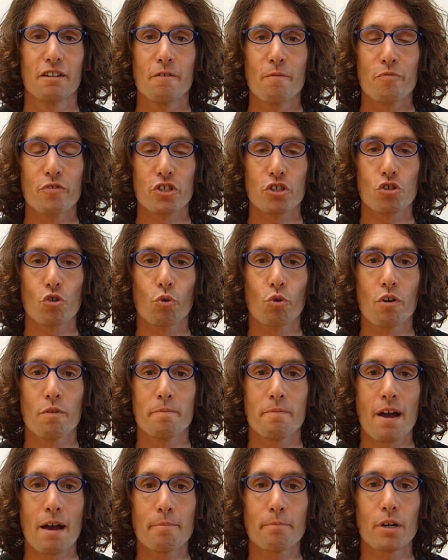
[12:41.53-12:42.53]
So
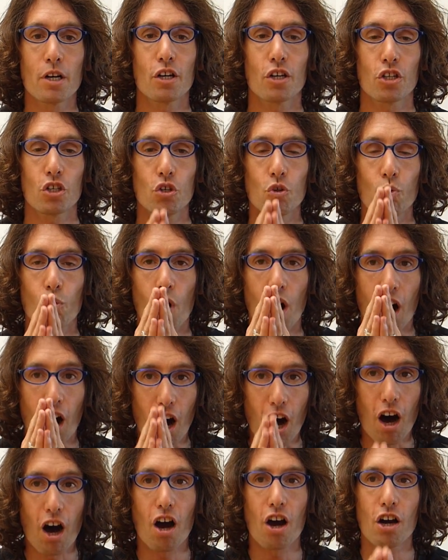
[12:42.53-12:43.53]
remember, you
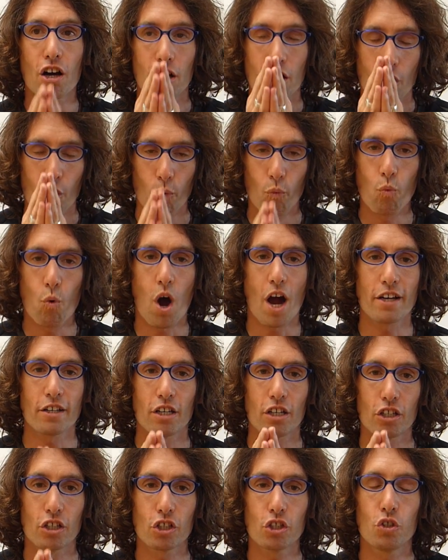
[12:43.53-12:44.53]
are what
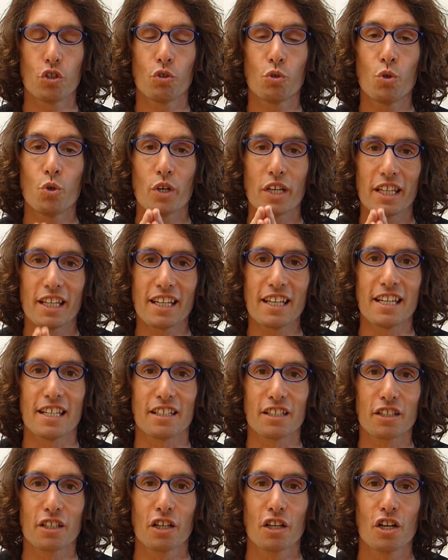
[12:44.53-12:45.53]
you
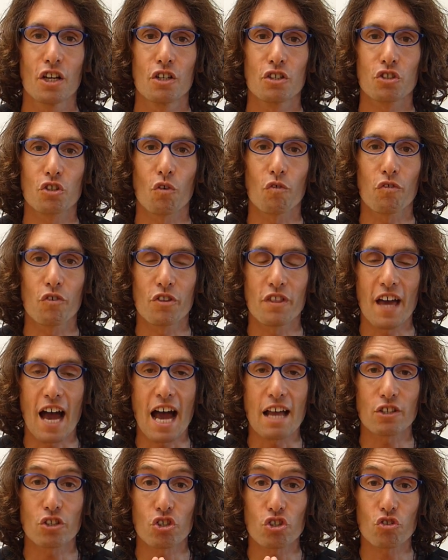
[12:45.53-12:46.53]
eat. So for
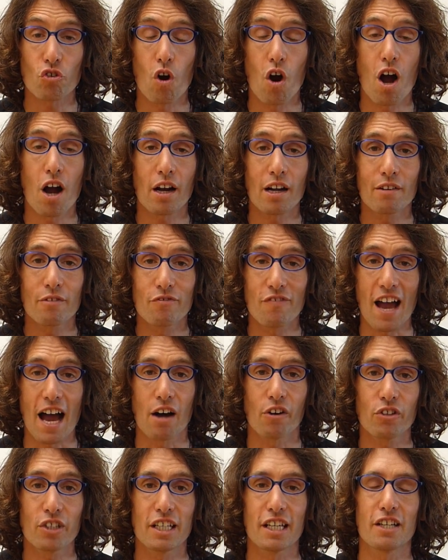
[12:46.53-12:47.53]
that strong
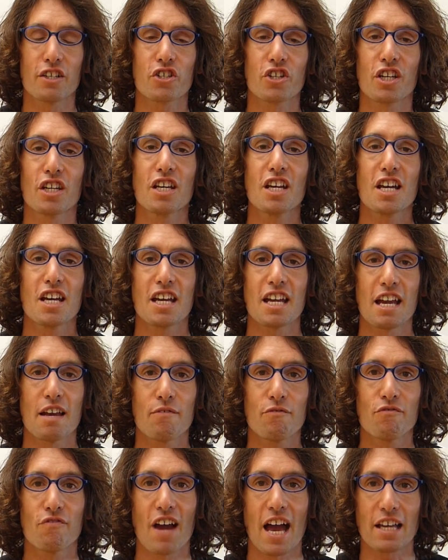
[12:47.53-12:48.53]
foundation,
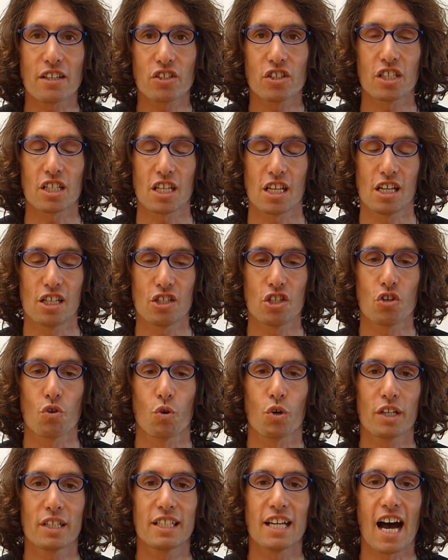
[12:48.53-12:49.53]
invest in
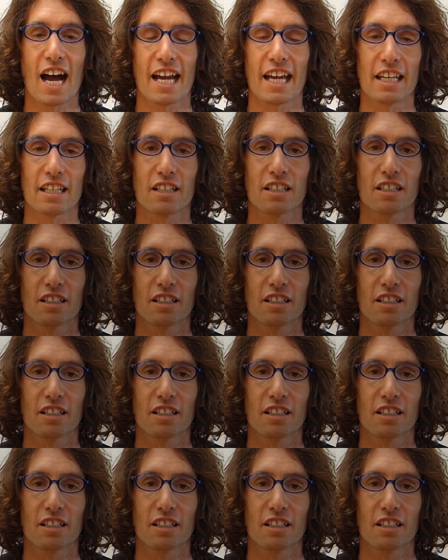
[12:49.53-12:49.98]
your diet.